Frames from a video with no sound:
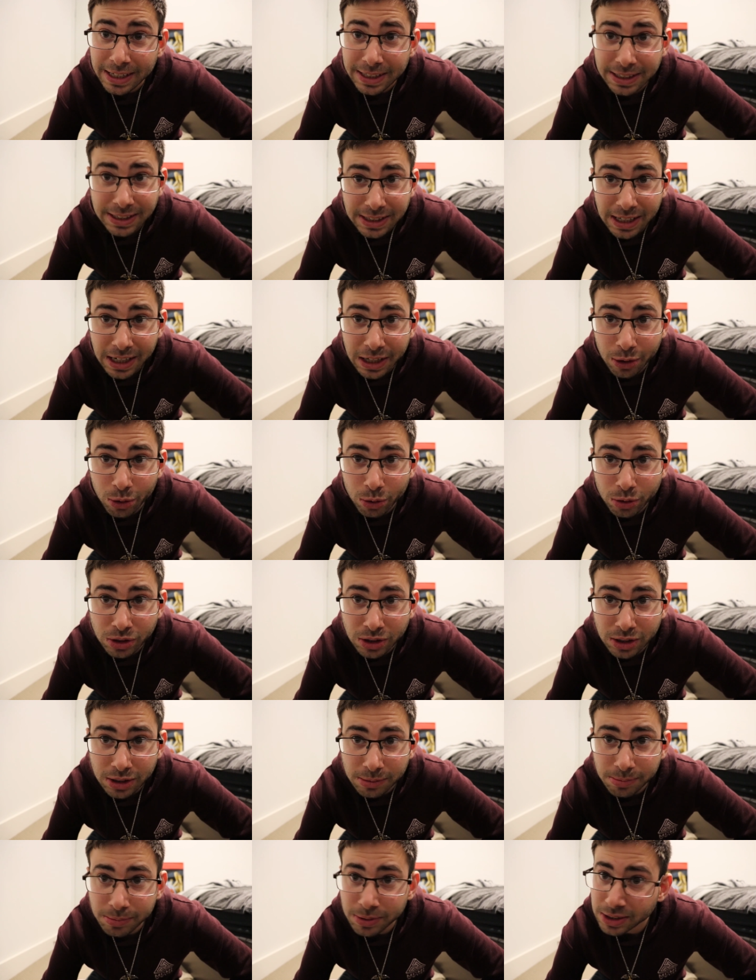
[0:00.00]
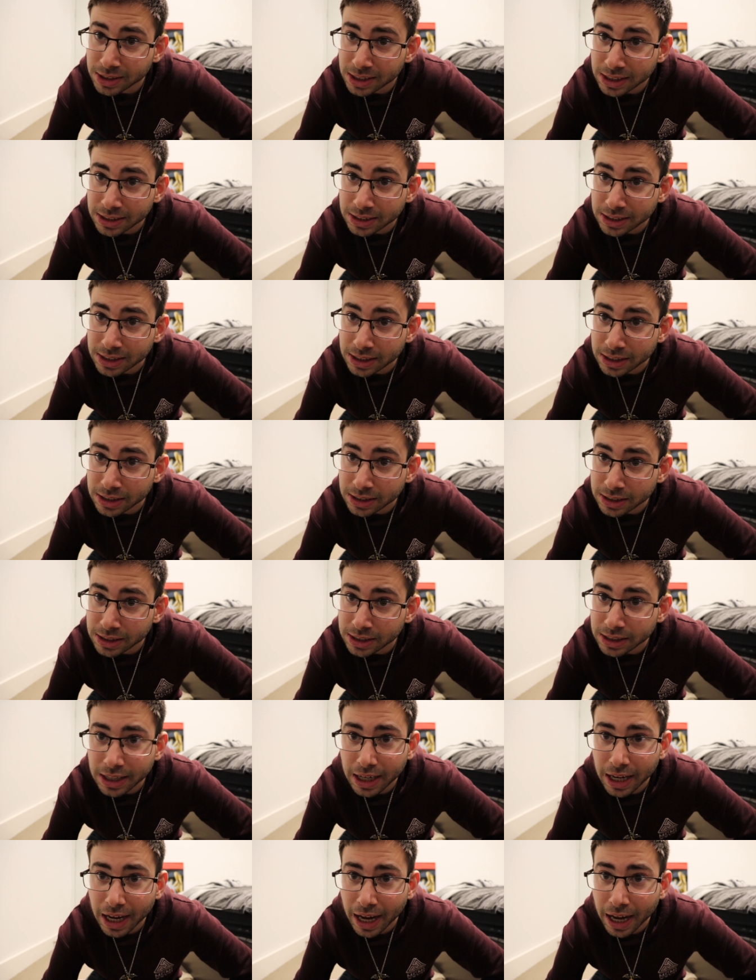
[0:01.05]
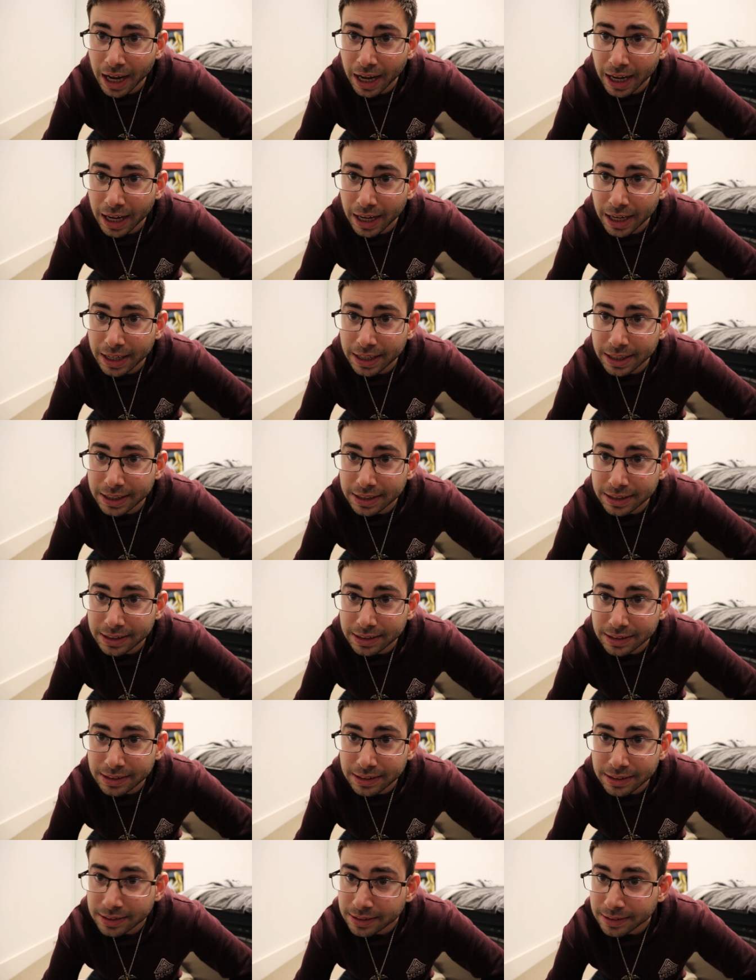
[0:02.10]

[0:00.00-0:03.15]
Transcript: stay awesome, stay sexy, and